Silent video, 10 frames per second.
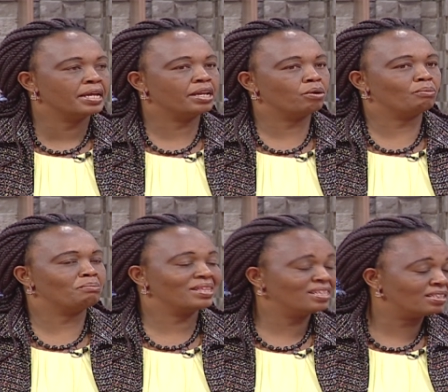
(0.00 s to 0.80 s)
Now,
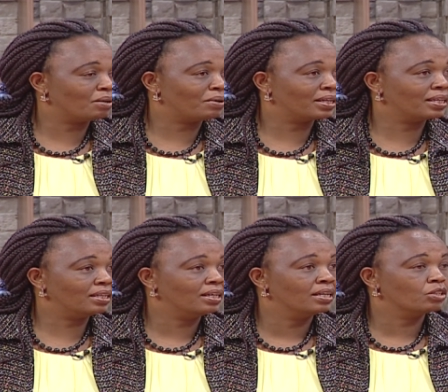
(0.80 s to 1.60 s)
mothers are
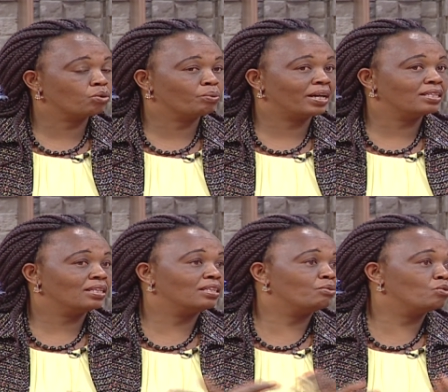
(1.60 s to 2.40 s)
working, so we can't
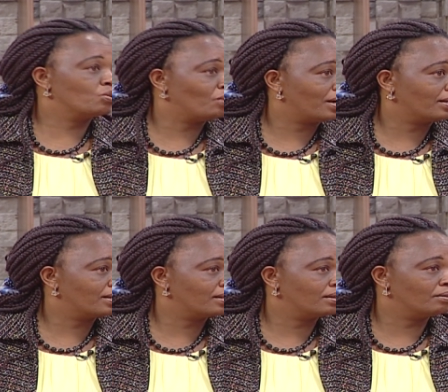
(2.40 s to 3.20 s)
say they won't
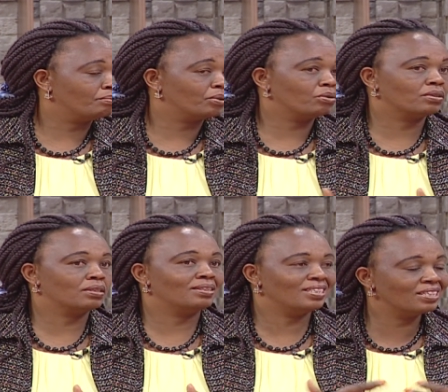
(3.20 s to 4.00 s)
work uh, because
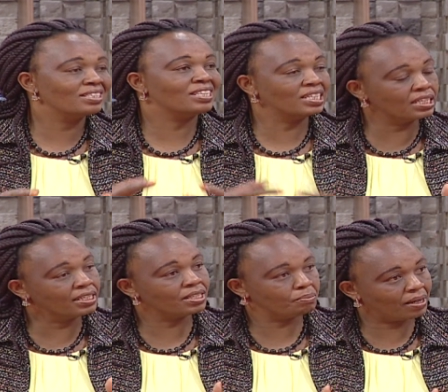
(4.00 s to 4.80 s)
this is the
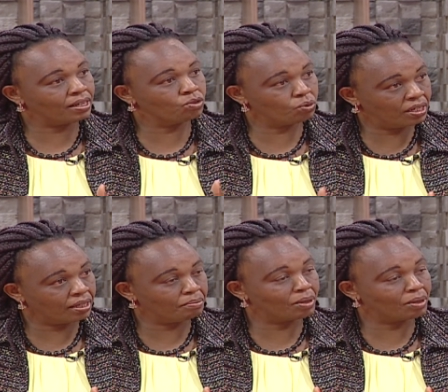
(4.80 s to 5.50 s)
need as per today.